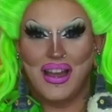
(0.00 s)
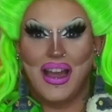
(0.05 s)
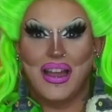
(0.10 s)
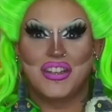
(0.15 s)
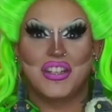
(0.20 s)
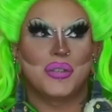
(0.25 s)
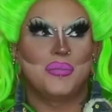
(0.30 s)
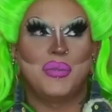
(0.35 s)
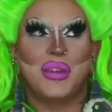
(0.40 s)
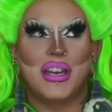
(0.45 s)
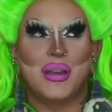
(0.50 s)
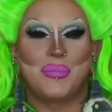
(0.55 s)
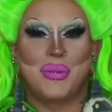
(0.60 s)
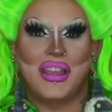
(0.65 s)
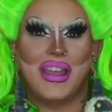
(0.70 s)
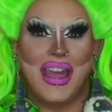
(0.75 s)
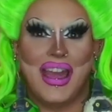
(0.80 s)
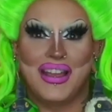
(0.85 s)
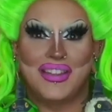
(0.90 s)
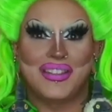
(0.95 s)
just beat up a
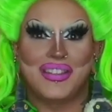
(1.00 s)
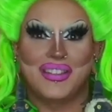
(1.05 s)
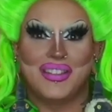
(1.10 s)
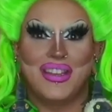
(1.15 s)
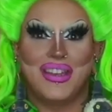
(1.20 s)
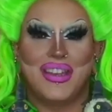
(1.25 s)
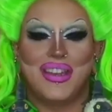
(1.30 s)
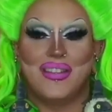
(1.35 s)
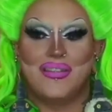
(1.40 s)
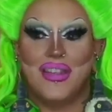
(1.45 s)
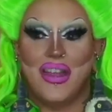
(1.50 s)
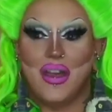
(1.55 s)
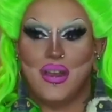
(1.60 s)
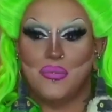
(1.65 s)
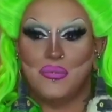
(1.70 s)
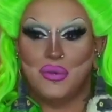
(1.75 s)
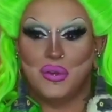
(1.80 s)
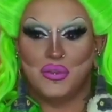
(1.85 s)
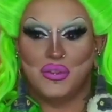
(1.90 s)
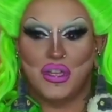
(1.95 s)
Ghastly in
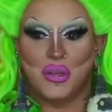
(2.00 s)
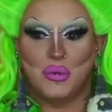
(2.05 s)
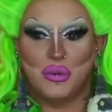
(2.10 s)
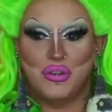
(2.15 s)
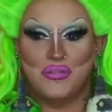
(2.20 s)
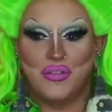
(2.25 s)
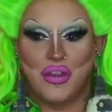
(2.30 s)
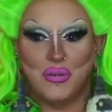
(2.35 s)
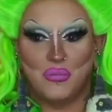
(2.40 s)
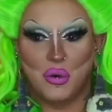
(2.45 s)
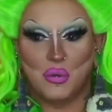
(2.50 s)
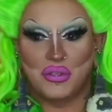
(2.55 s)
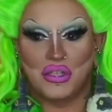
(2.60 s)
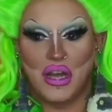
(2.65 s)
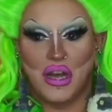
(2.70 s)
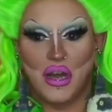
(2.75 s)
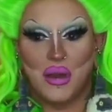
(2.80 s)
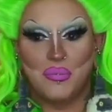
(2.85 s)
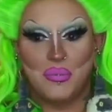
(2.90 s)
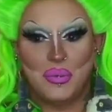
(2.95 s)
that building where you find
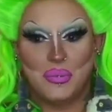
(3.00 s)
Rotom.